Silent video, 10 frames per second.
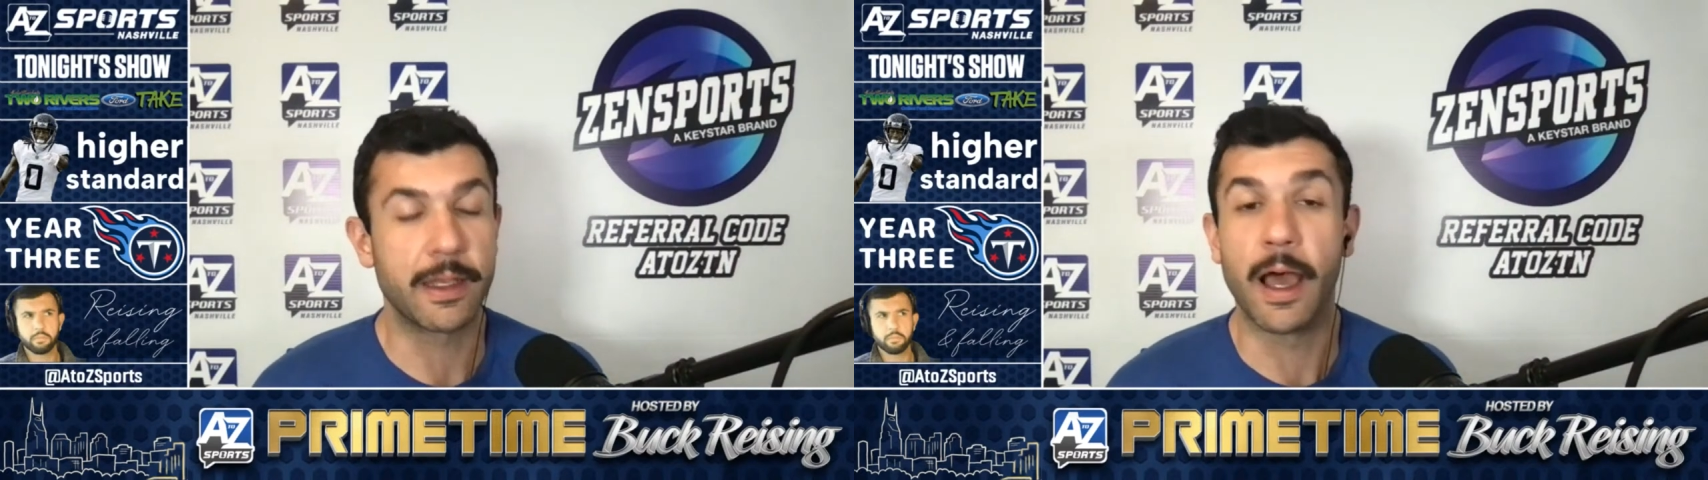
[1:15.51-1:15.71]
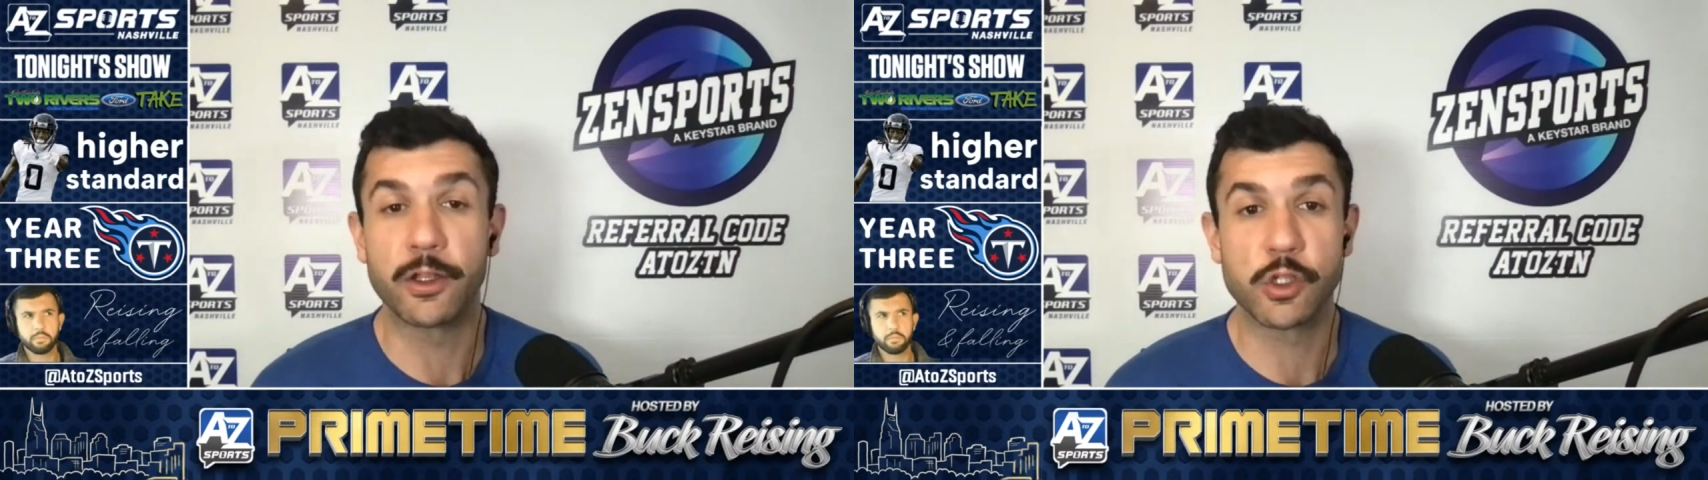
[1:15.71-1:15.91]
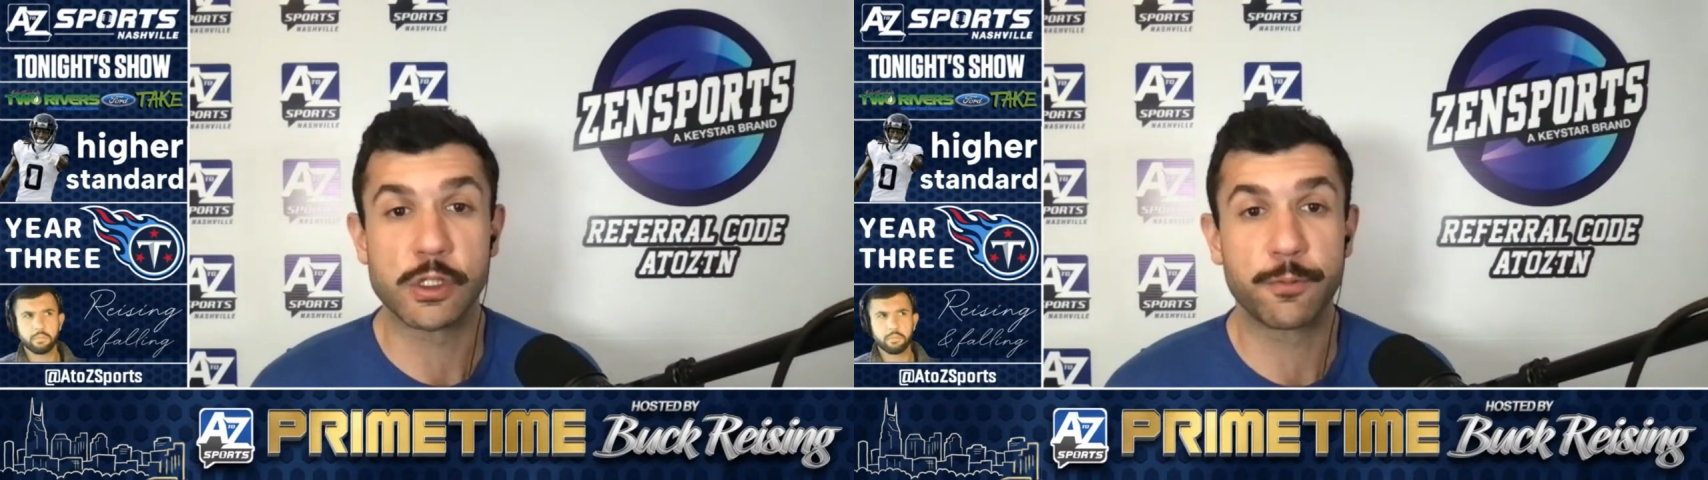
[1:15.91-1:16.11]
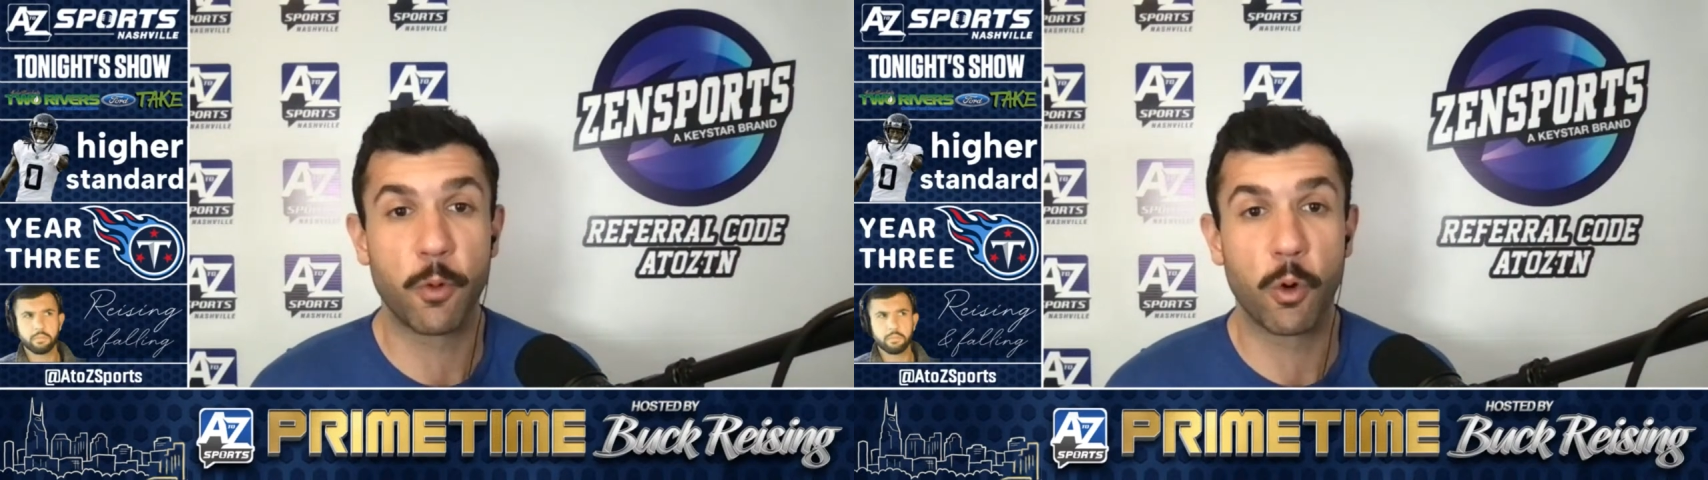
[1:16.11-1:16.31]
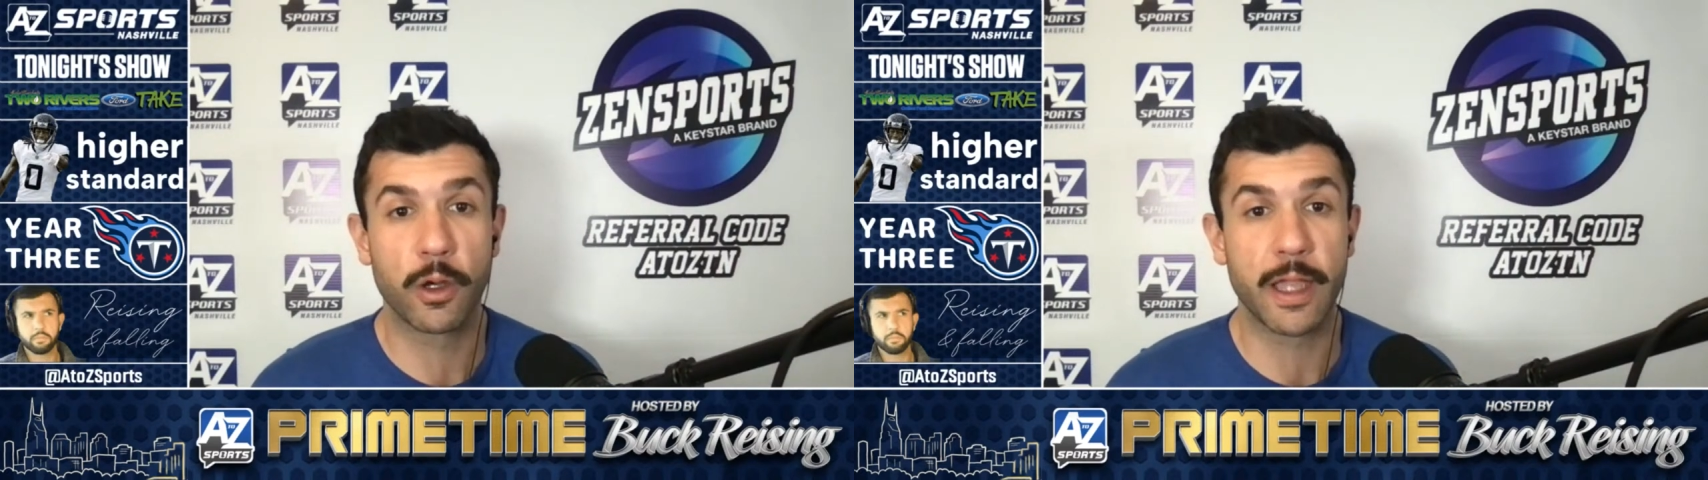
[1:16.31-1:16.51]
not just
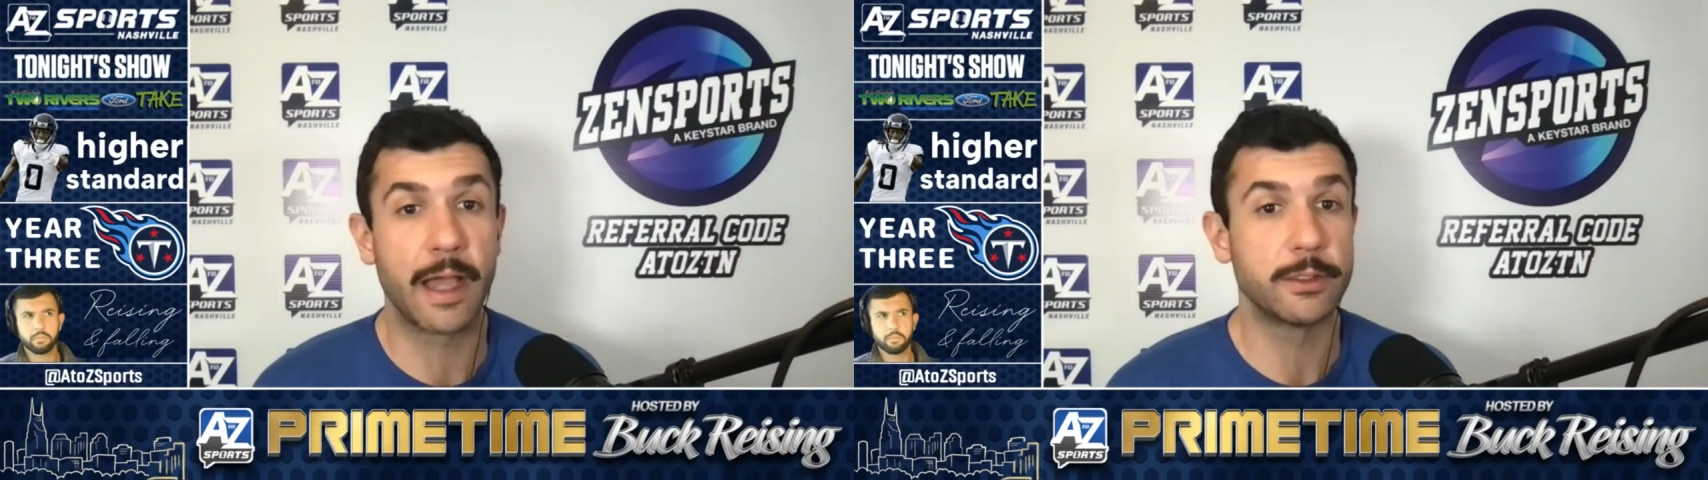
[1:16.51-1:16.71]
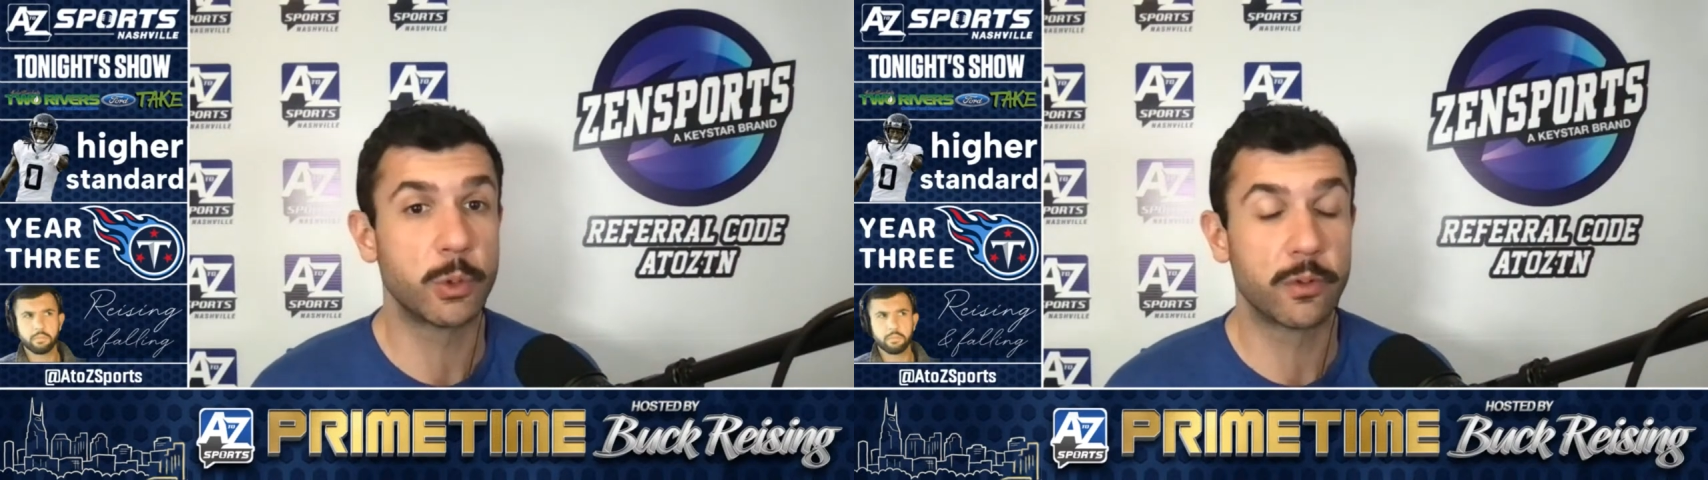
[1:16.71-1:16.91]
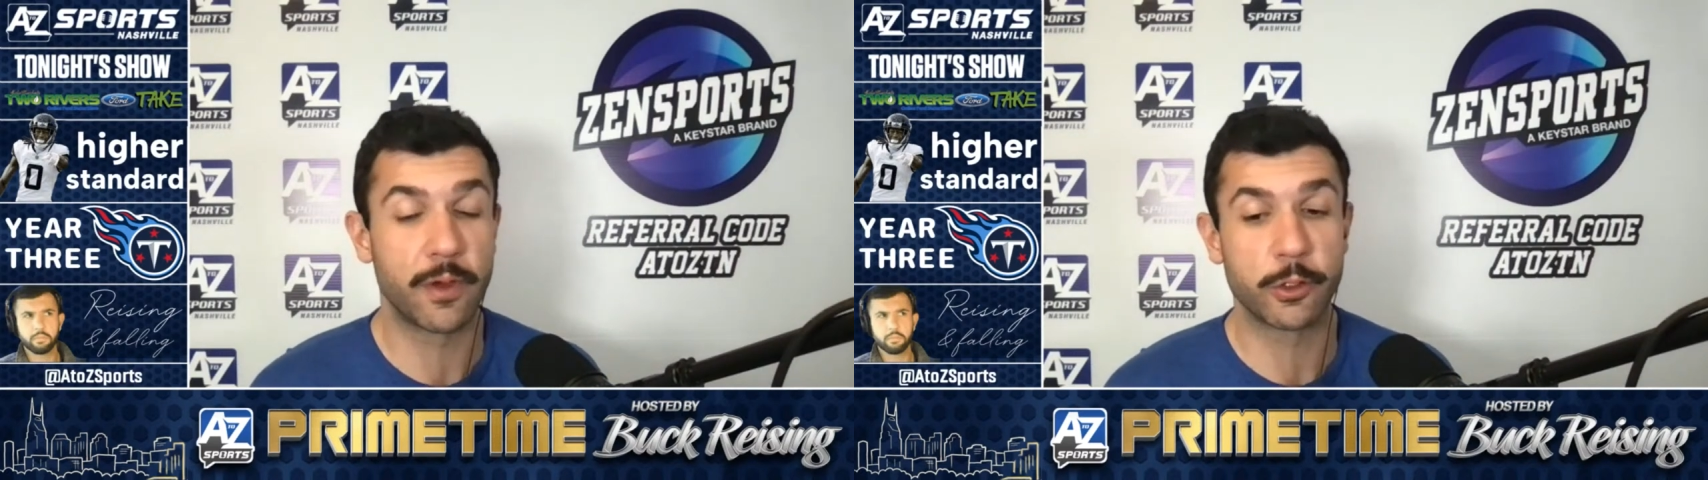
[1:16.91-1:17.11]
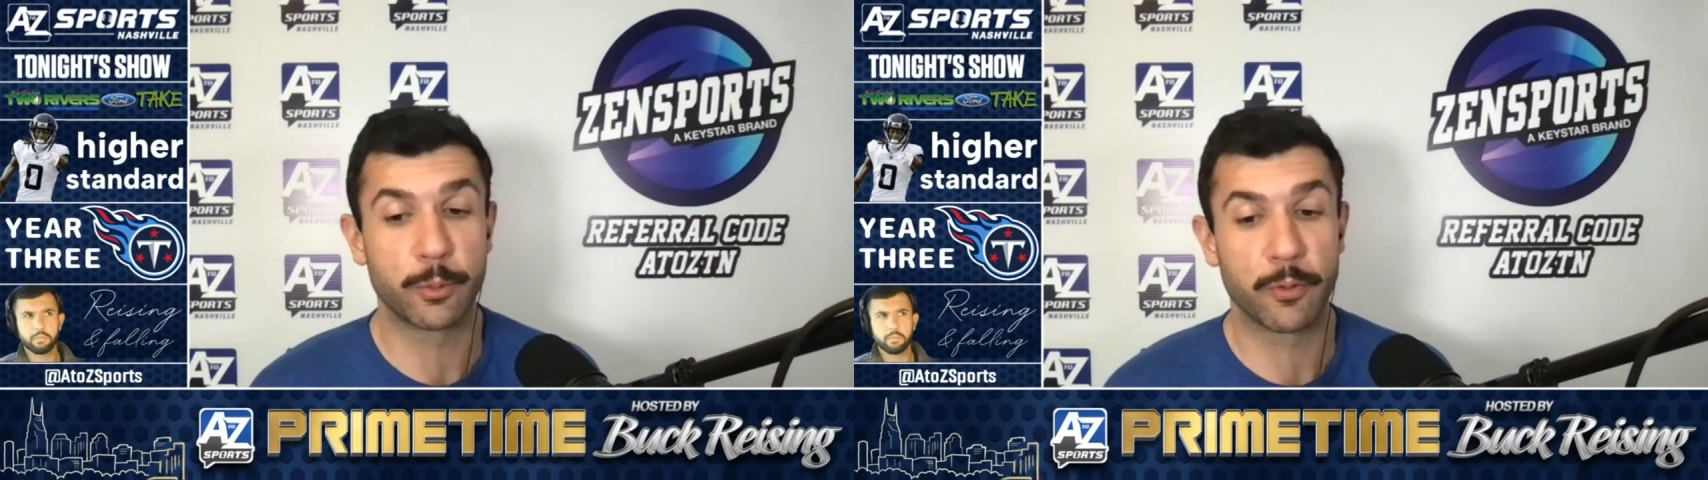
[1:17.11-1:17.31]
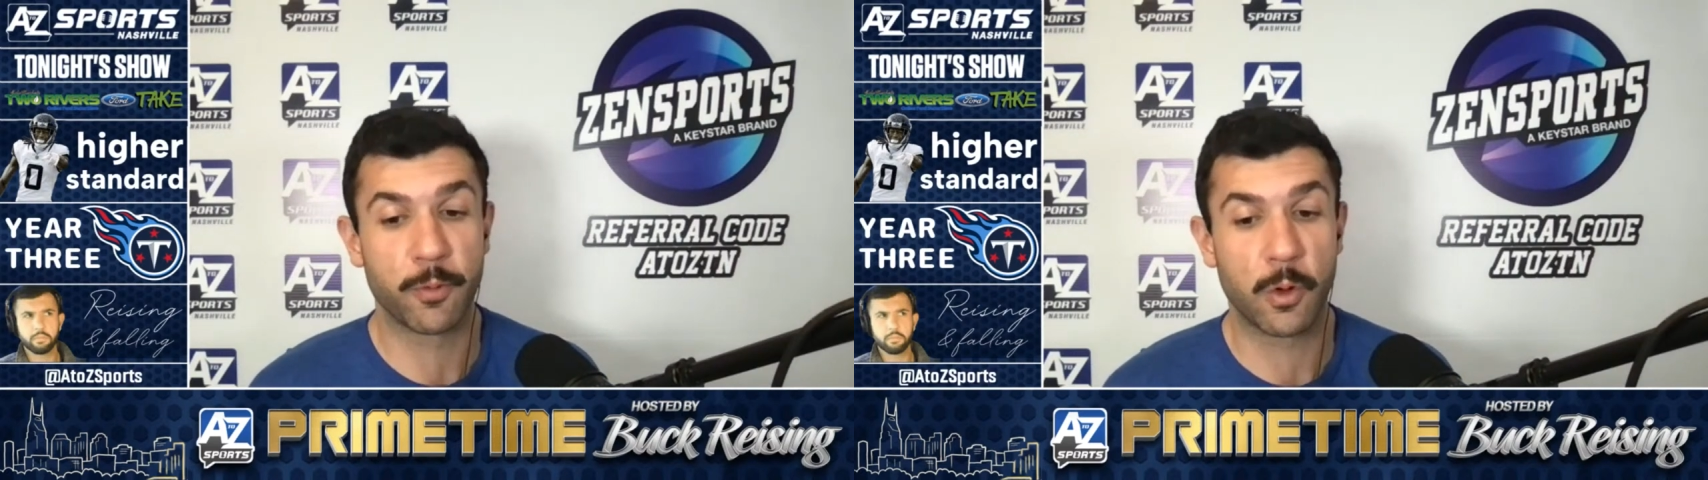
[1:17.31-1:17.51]
for guys who have
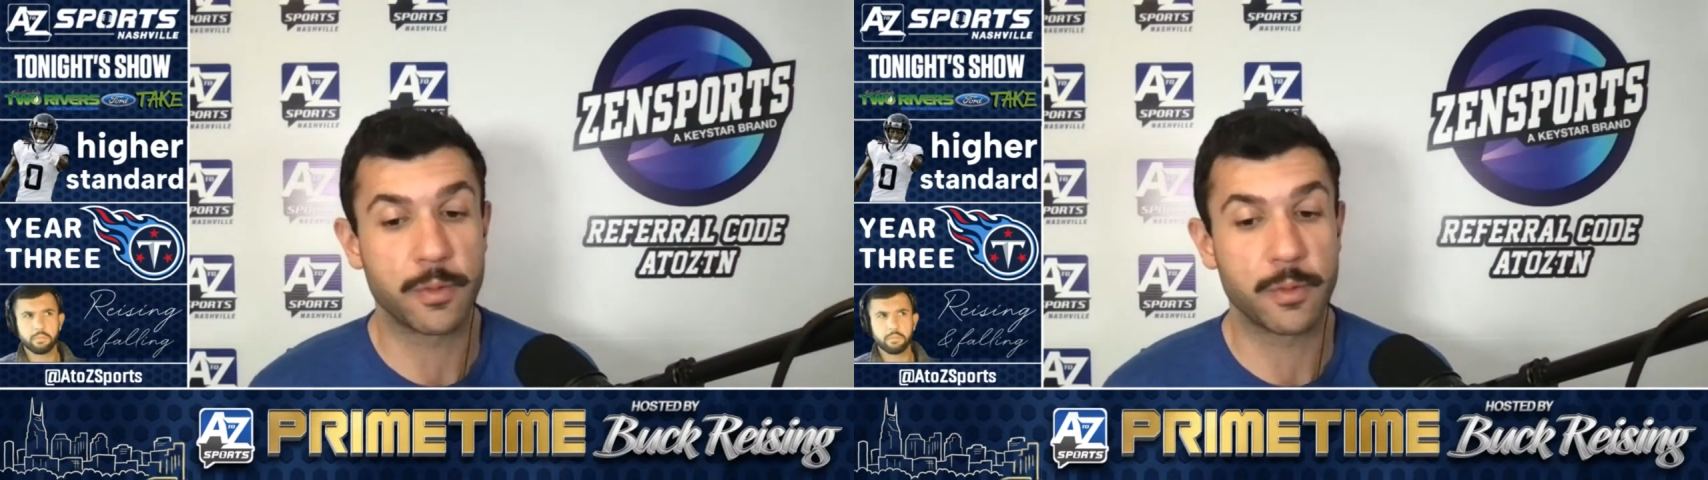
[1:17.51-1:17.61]
underperformed,